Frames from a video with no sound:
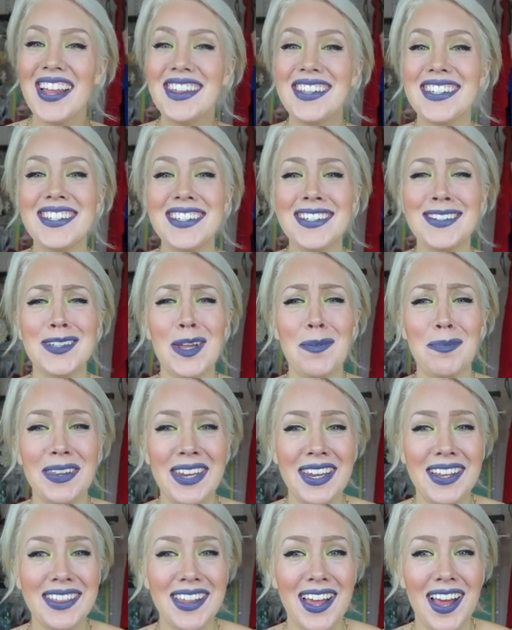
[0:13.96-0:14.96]
This is
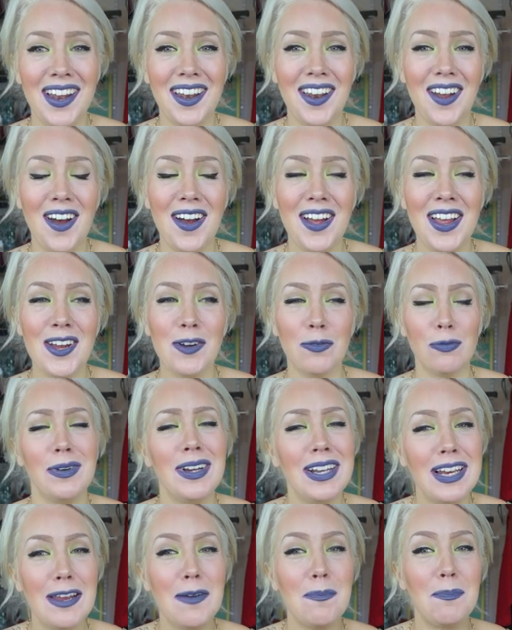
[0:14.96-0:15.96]
something that
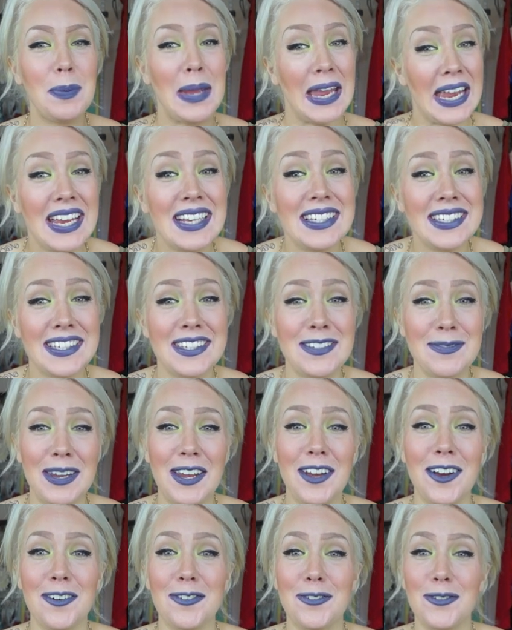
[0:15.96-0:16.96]
really pisses
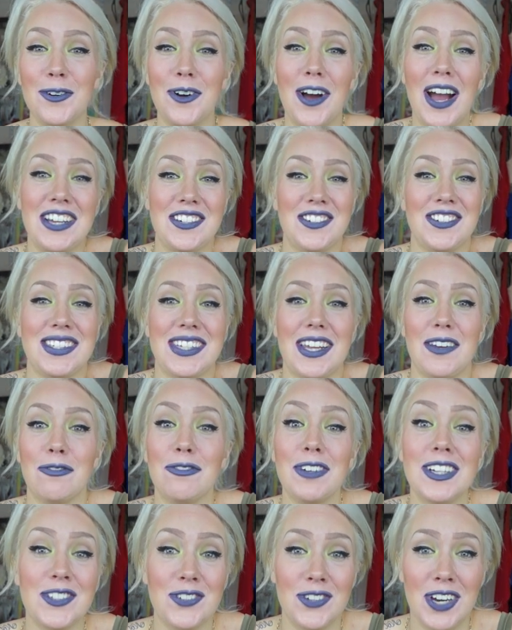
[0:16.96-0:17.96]
me off, or I should say
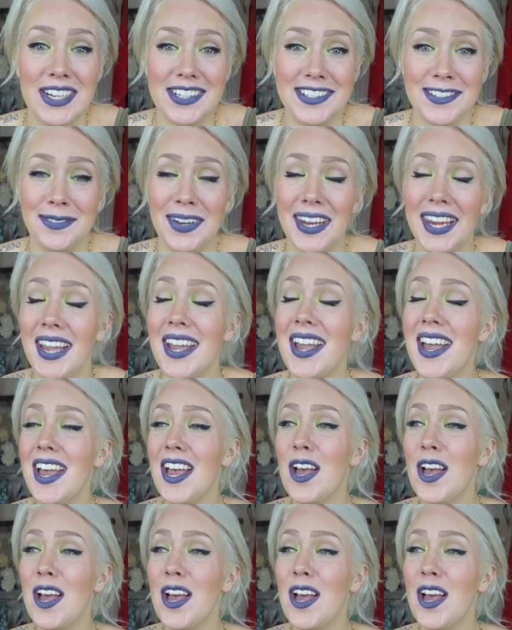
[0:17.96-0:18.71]
frustrates me,